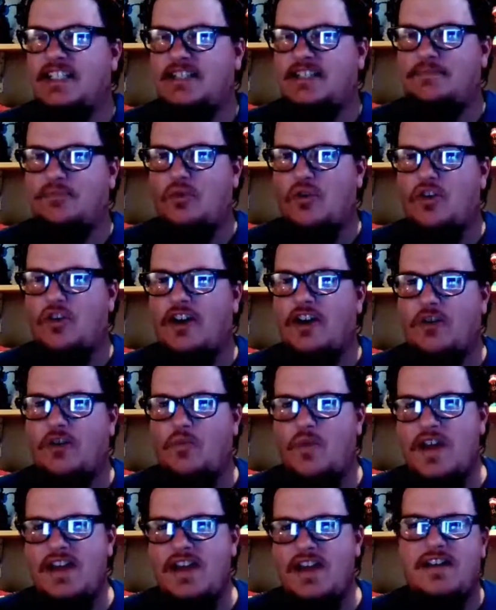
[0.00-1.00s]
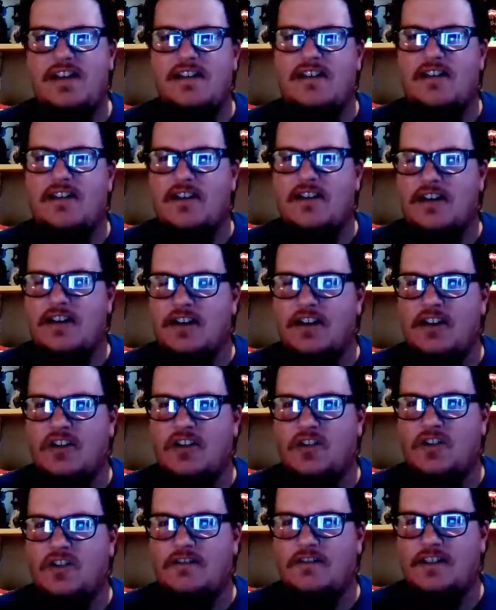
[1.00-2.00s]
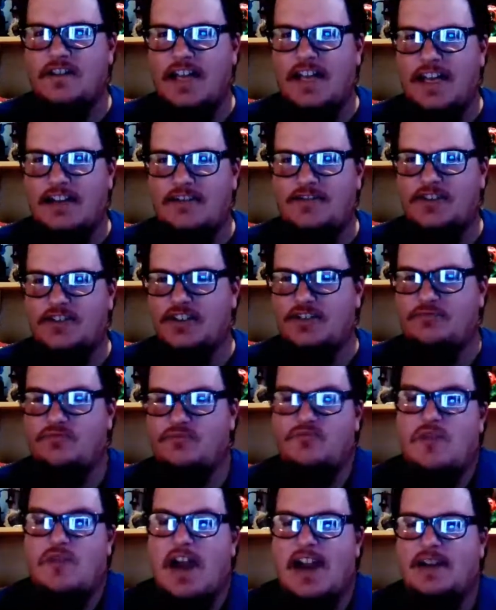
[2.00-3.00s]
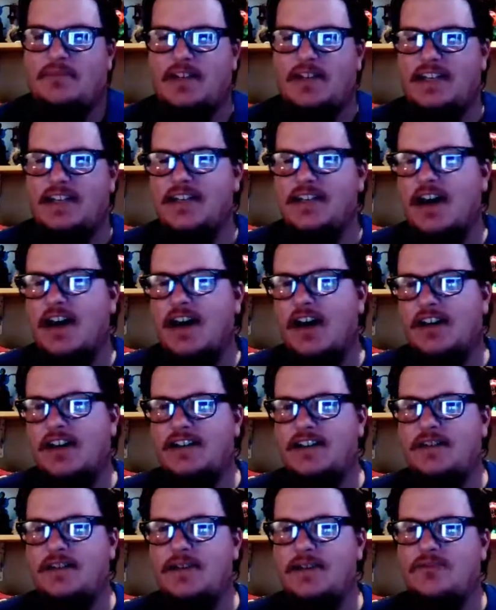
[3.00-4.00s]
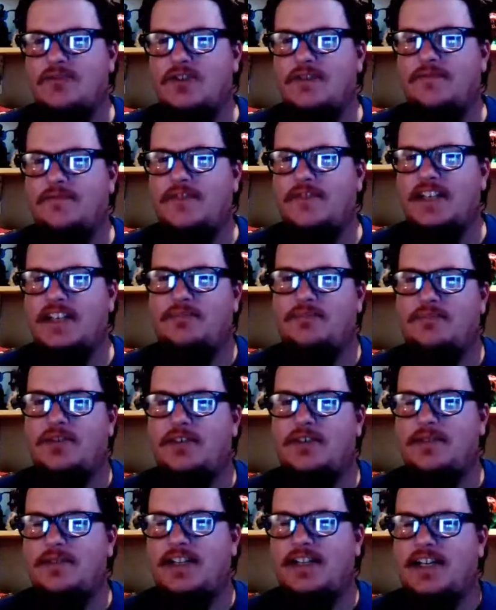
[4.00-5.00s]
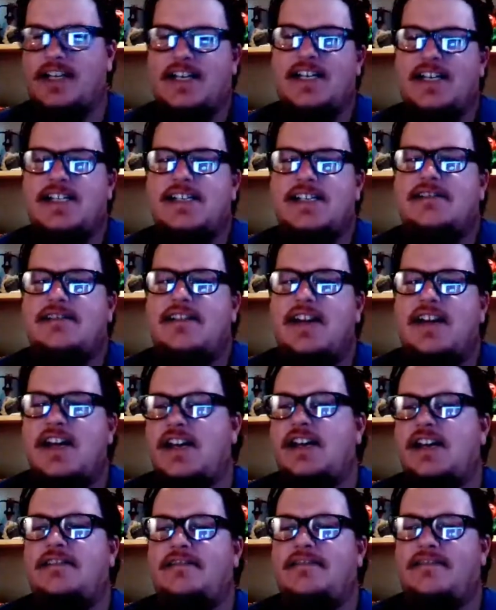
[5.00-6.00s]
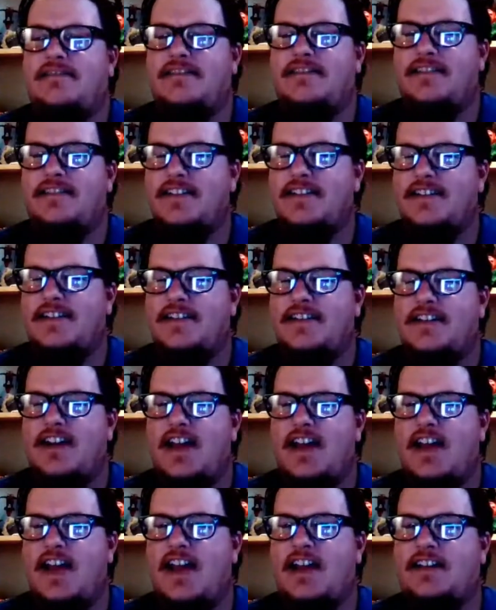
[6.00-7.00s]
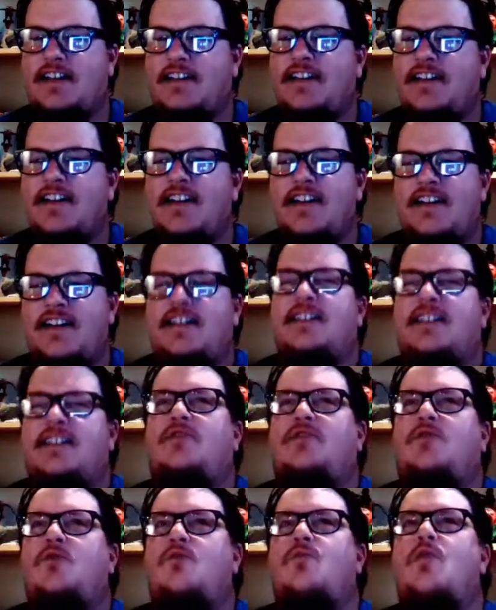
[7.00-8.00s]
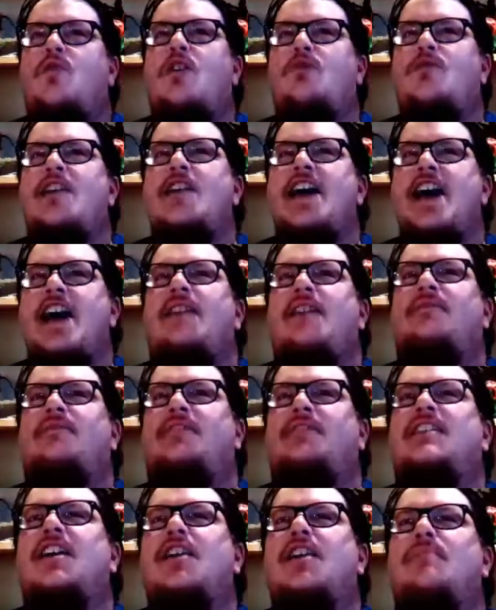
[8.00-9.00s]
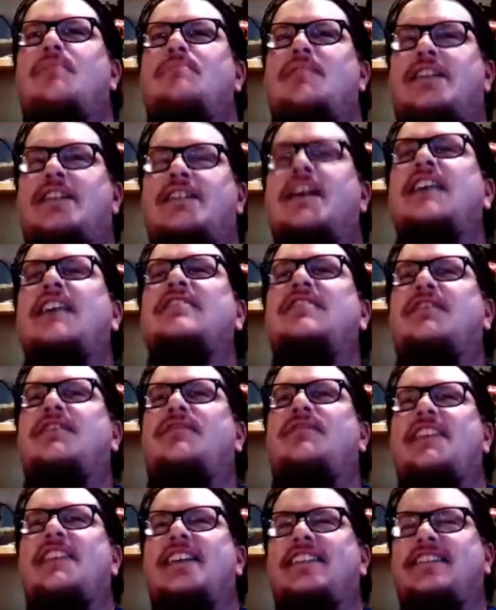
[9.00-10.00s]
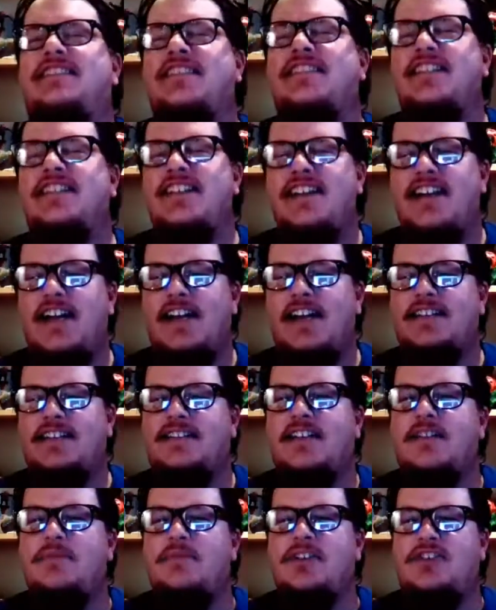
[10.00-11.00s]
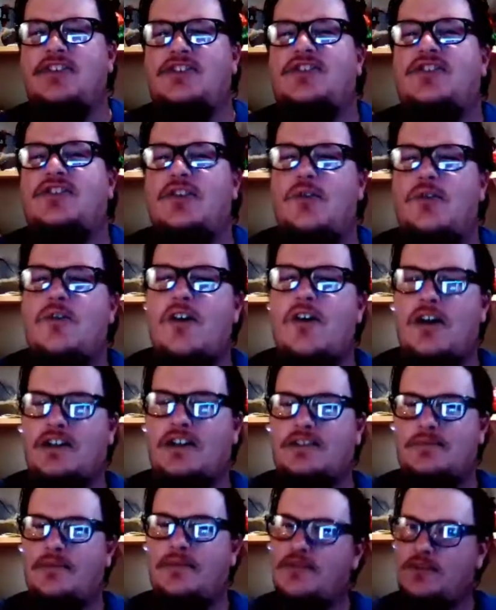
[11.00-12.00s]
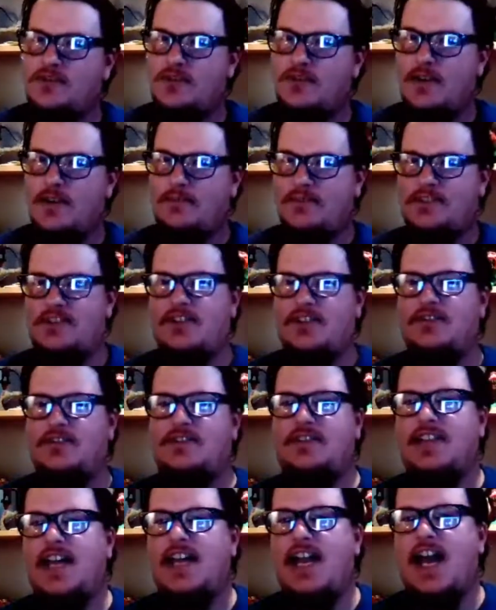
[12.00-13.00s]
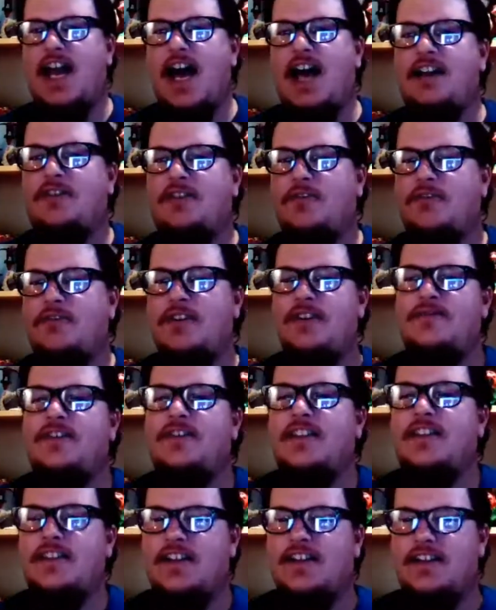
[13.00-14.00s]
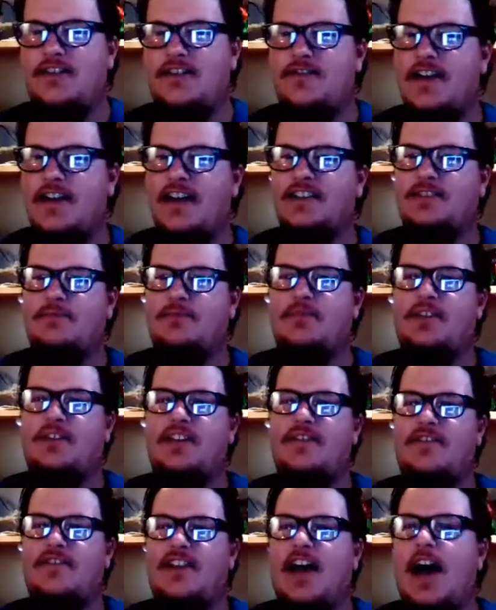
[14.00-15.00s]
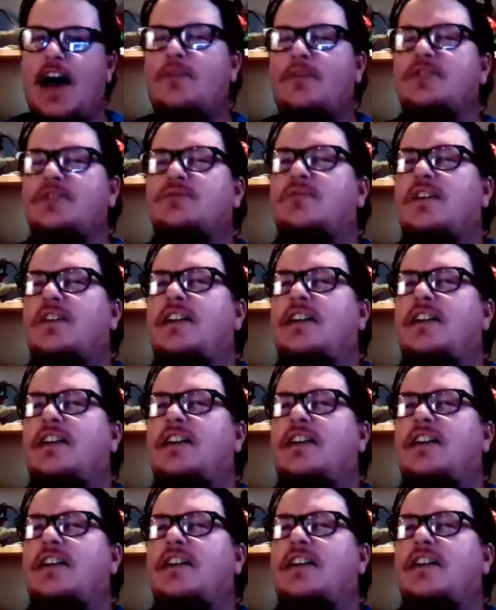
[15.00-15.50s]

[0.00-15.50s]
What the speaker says: exploring week on like just randomly talking to people on Facebook, being like, hey, and what we have to come because of this is going to be so awesome in future episodes that I don't even think you guys would believe it. I was running through